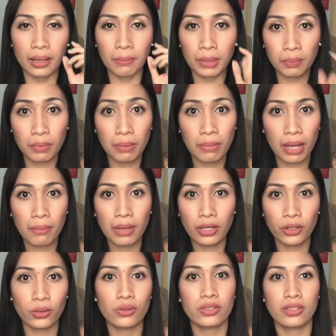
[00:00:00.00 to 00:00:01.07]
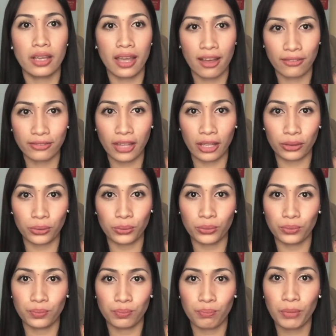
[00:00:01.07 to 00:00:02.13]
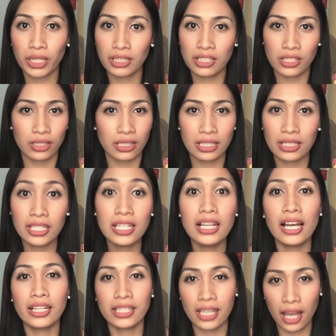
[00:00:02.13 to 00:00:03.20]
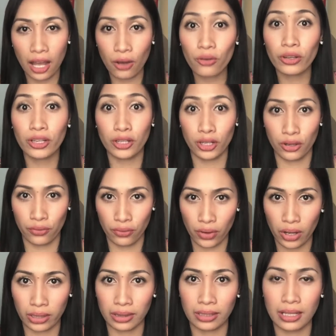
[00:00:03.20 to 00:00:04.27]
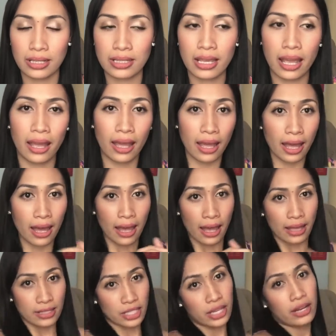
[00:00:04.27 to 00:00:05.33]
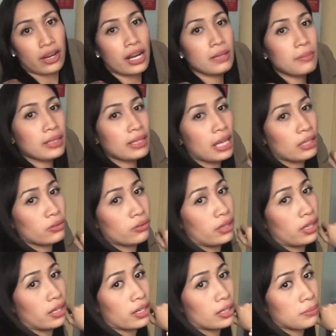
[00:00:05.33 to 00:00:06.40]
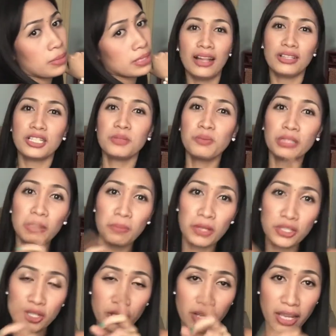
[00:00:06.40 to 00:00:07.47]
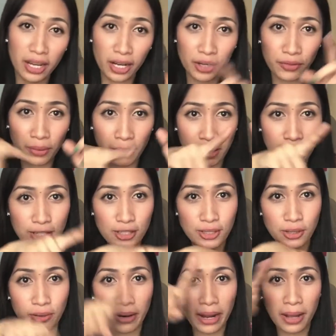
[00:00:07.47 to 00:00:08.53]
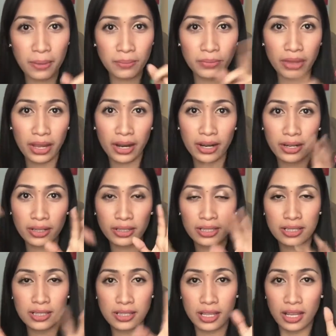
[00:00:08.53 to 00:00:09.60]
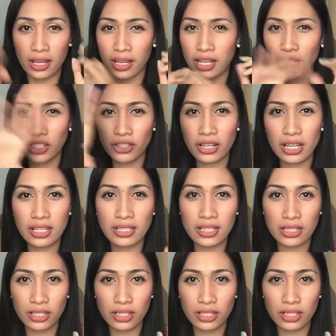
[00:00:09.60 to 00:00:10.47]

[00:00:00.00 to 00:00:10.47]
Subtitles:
at my mama knows I have tattoo. But hindi lang niya ako kinonfront. Kasi, she had my tattoo here. Just put a picture here from my Instagram there. It's ignorance